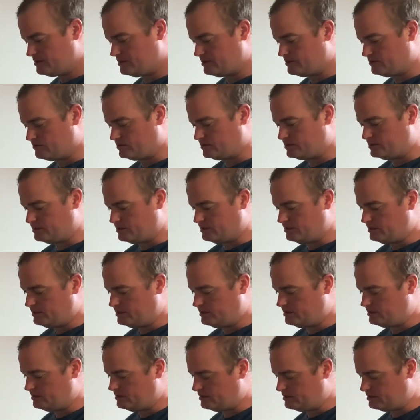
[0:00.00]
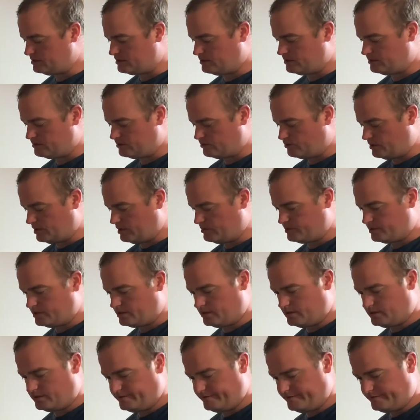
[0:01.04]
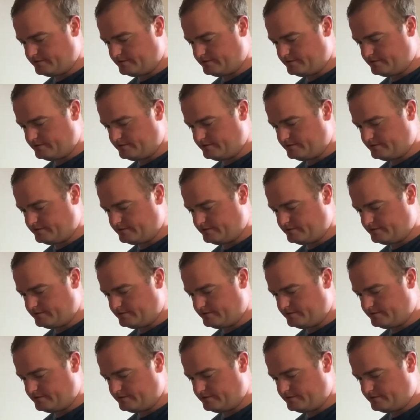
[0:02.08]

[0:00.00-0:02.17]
Once again, doesn't hurt to wipe it off.